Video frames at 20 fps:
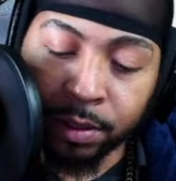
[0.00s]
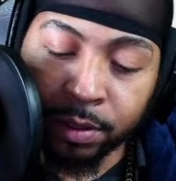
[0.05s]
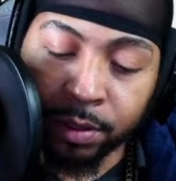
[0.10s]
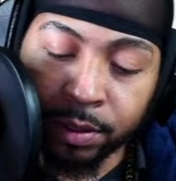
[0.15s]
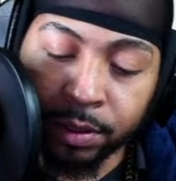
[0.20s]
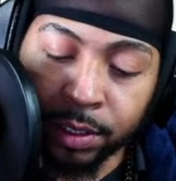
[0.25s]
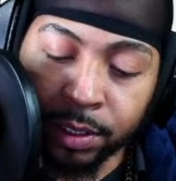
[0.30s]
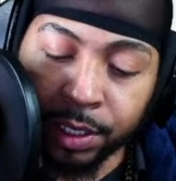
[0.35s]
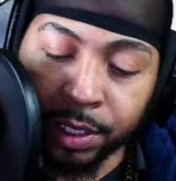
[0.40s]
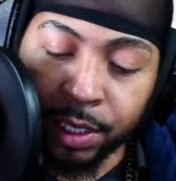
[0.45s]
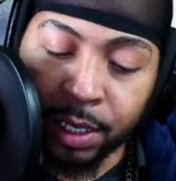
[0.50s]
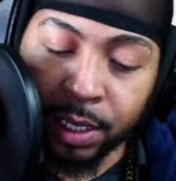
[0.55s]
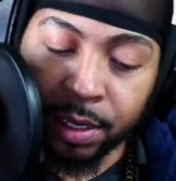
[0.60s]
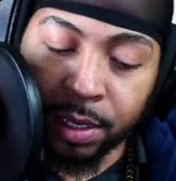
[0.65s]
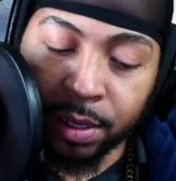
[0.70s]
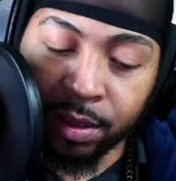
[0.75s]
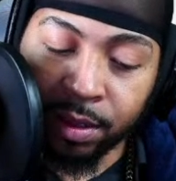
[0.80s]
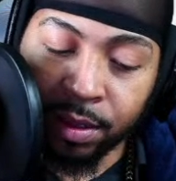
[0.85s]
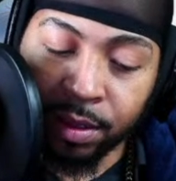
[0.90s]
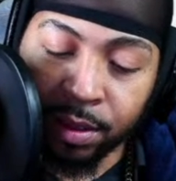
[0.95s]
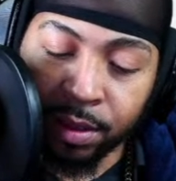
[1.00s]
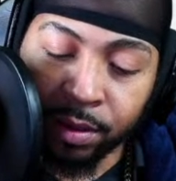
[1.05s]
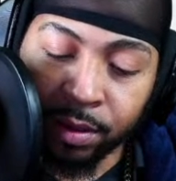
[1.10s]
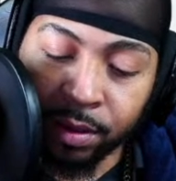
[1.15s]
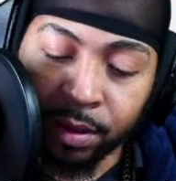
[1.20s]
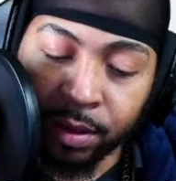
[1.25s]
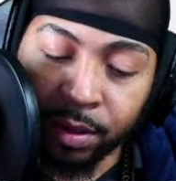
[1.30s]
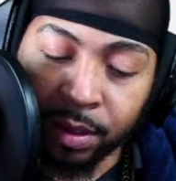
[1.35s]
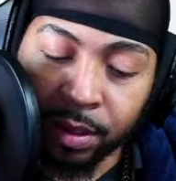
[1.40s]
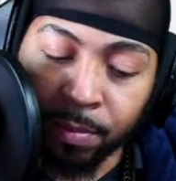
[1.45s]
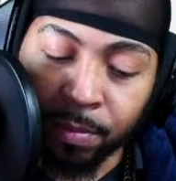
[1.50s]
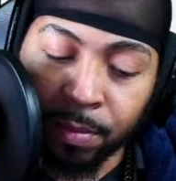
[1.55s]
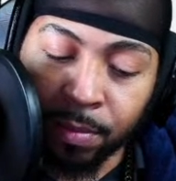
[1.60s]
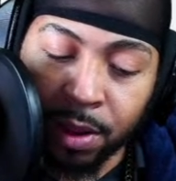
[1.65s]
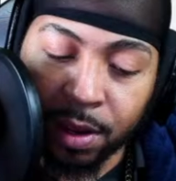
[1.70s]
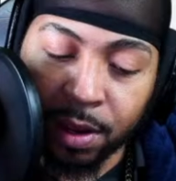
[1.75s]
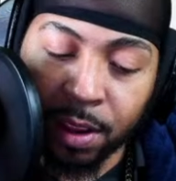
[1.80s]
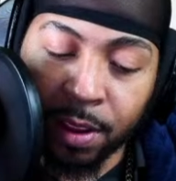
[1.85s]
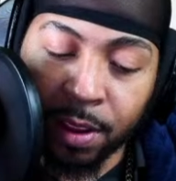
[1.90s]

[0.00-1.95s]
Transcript: to get money.